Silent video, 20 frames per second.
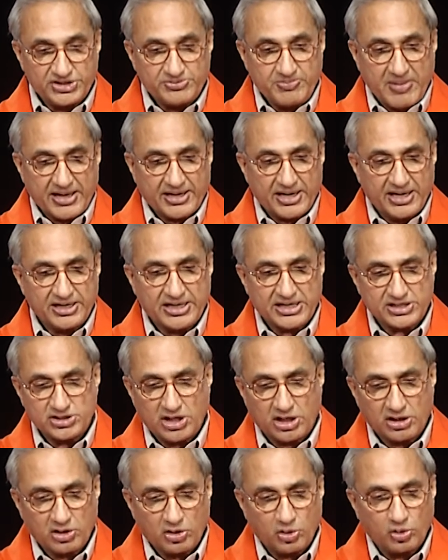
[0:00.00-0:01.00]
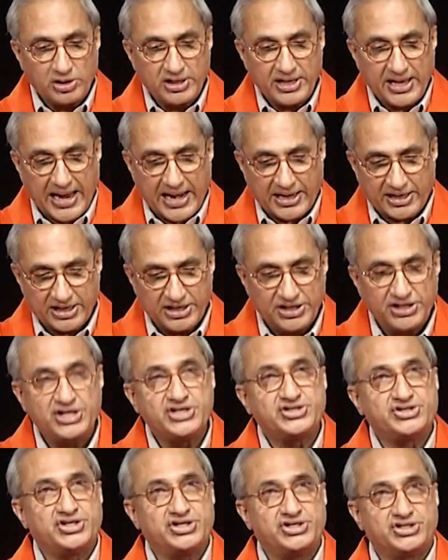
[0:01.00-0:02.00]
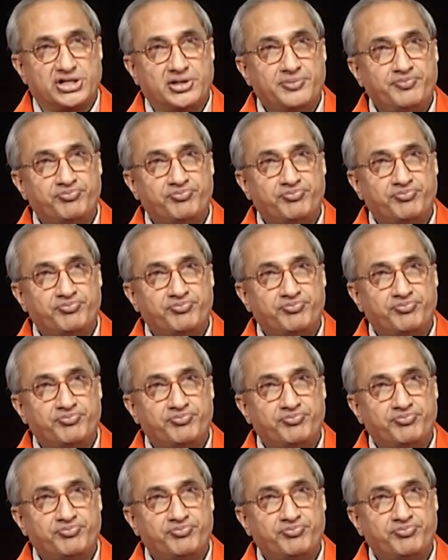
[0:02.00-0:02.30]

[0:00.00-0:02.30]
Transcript: magnet does not only act in this region.